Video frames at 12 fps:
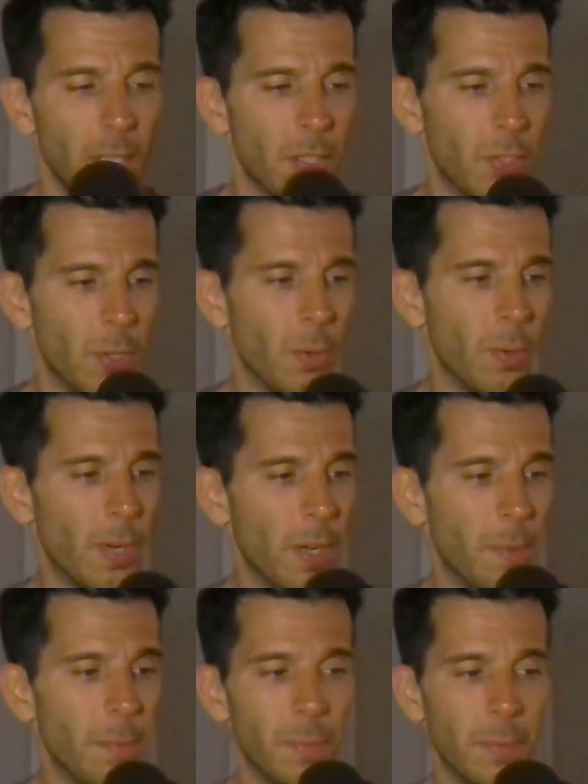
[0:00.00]

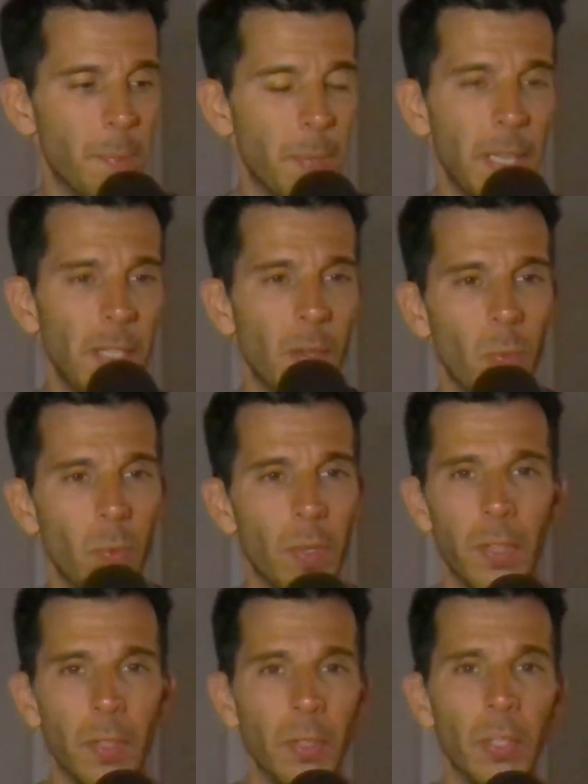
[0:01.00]
So depending
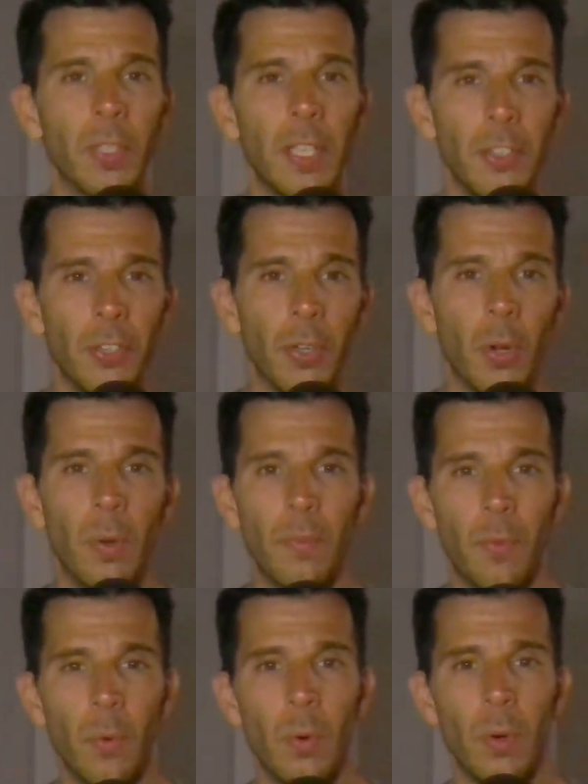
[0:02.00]
on the look that you're going
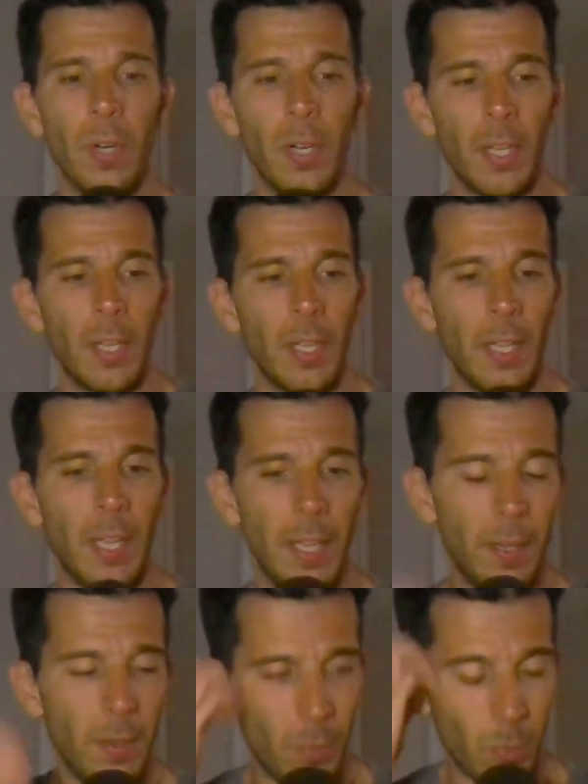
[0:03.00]
for
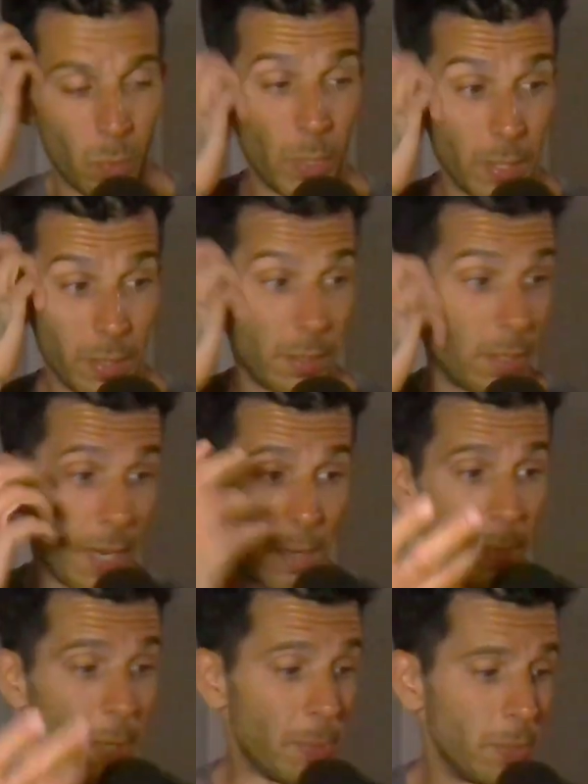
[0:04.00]
and what kind
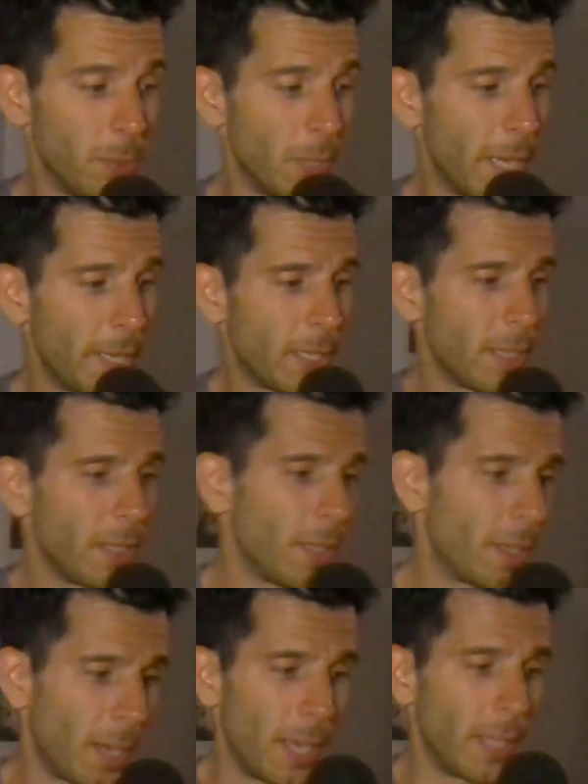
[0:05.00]
of paper you like,
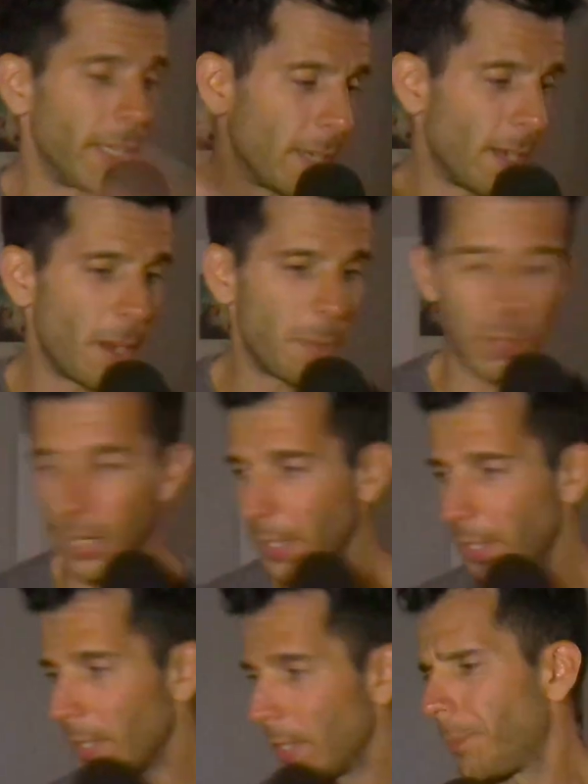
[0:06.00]
I like hot
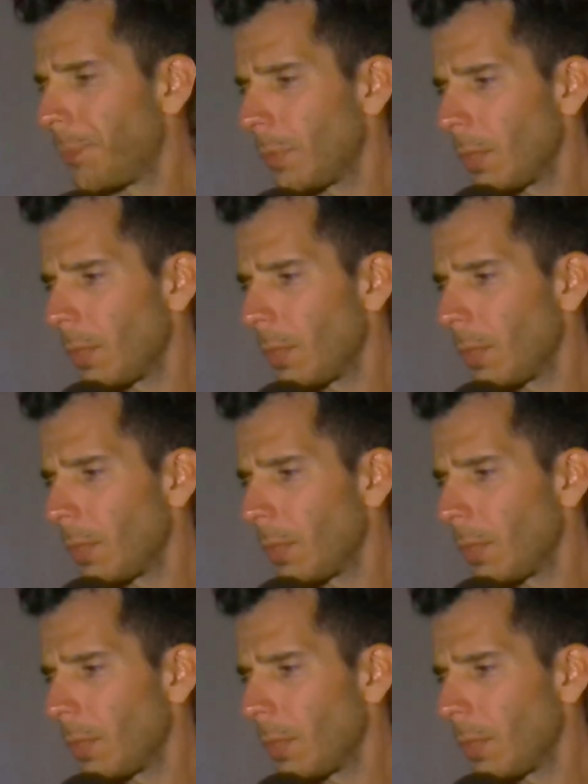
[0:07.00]
pressed.